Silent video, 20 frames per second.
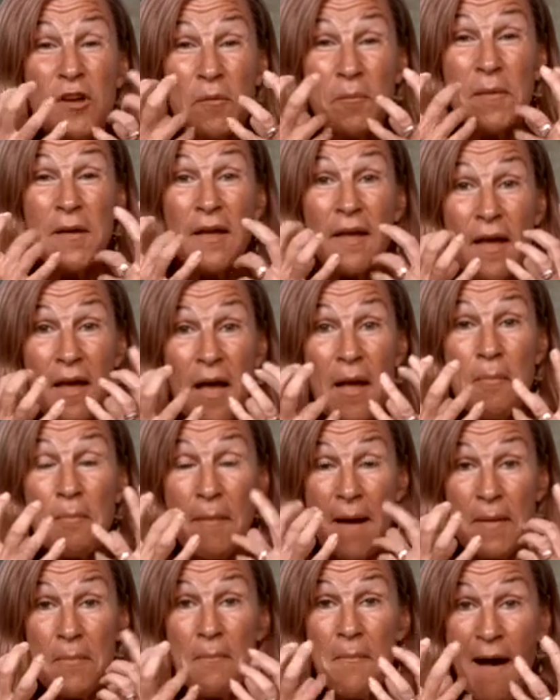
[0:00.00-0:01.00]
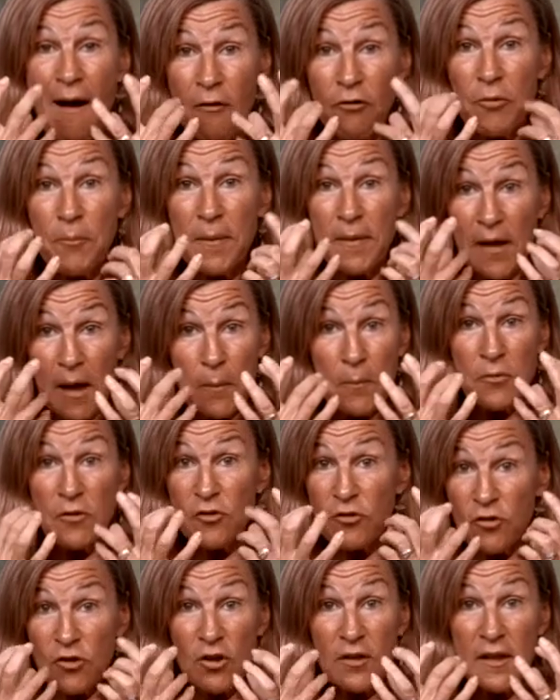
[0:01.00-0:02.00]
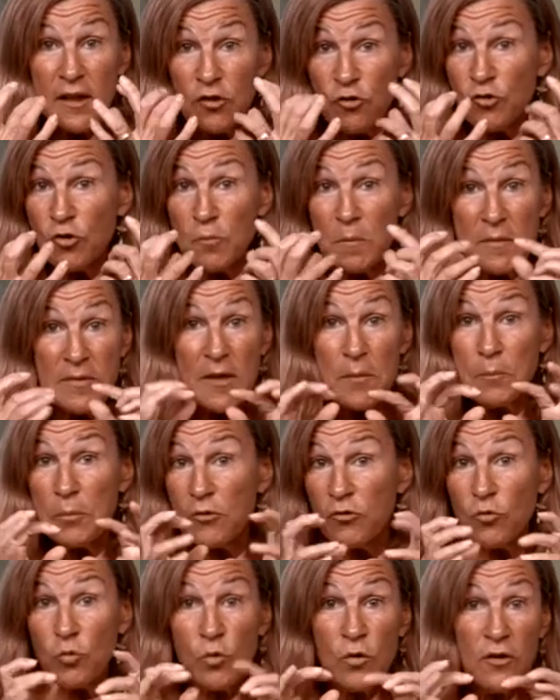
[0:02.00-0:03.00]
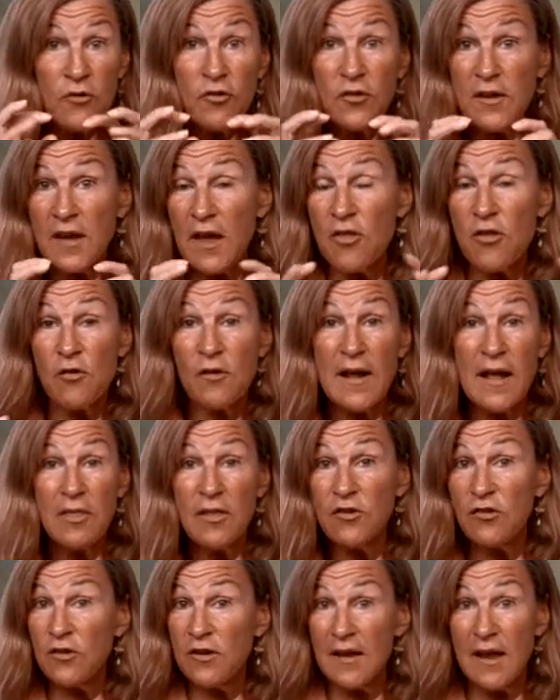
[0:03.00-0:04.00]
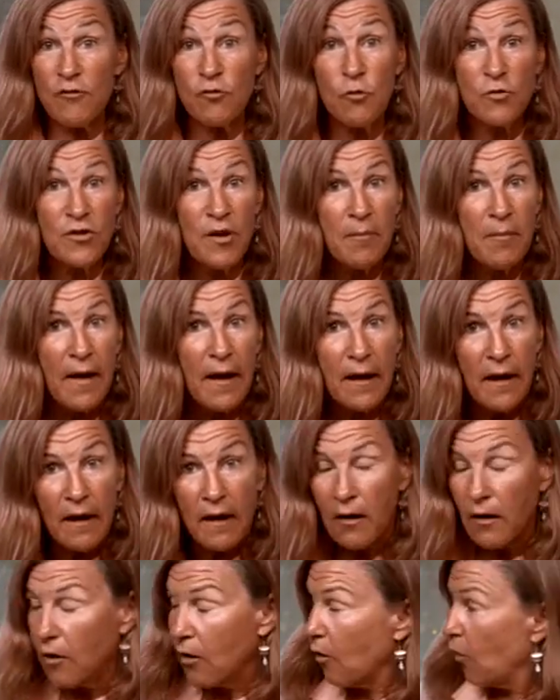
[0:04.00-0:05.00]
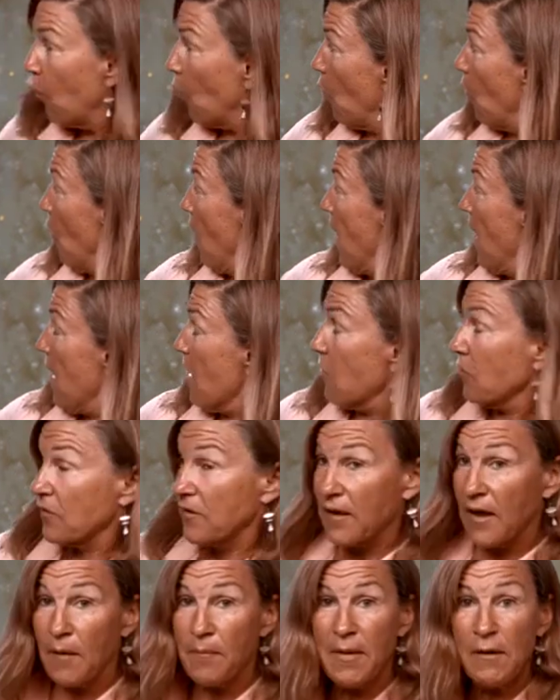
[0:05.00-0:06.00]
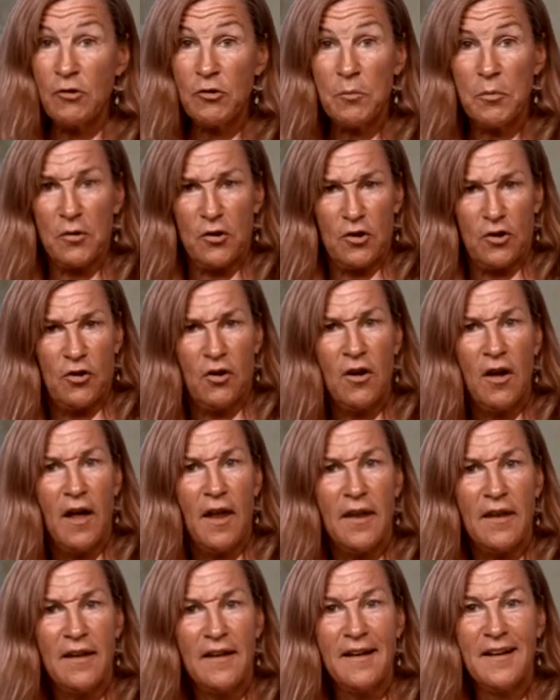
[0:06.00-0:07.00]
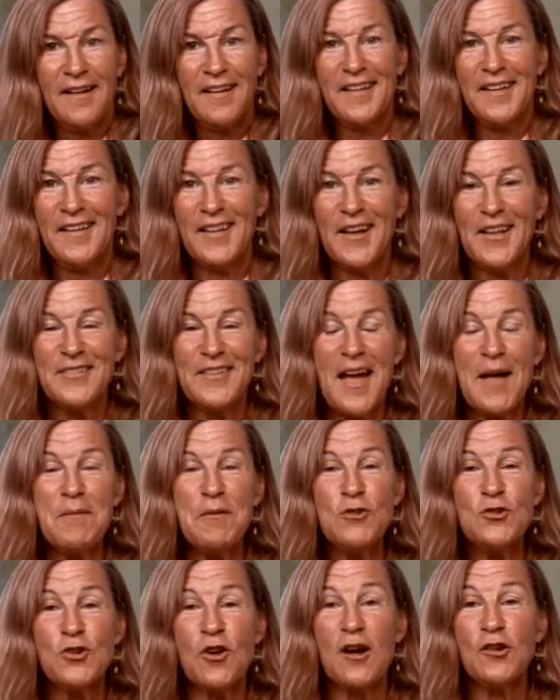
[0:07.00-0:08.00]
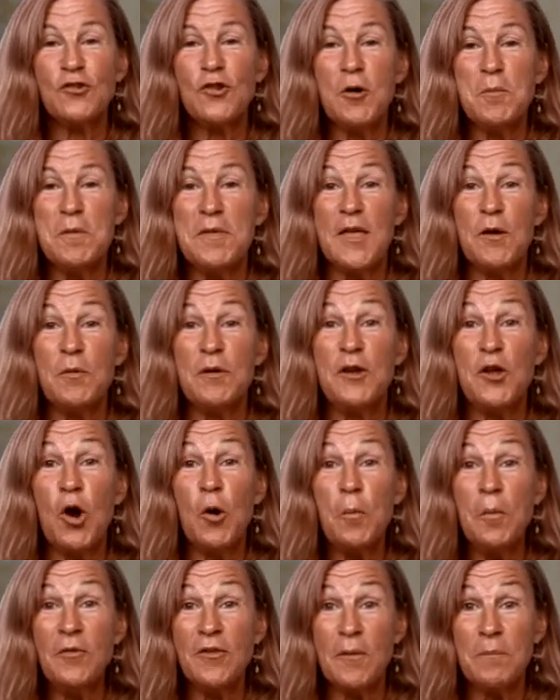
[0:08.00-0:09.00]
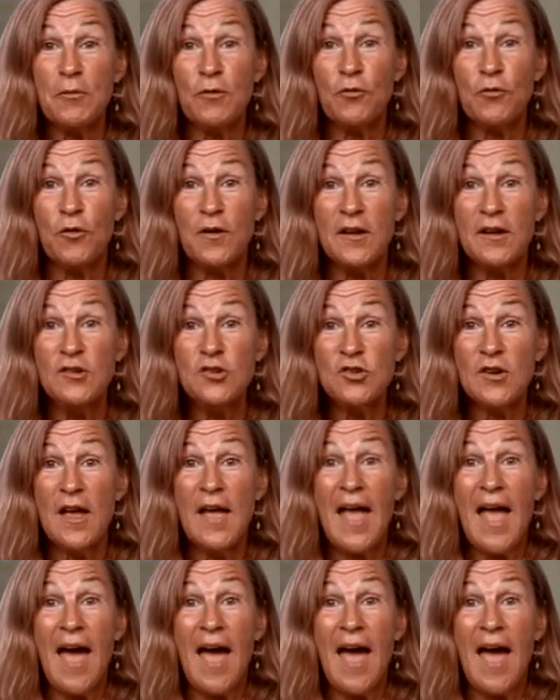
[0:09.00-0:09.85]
look at me. My mouth becomes this little instrument that puts words together, and I listen, and afterwards I'm like, wow, Dad, that was pretty good. Tommy Chong told me that when he opens up the fridge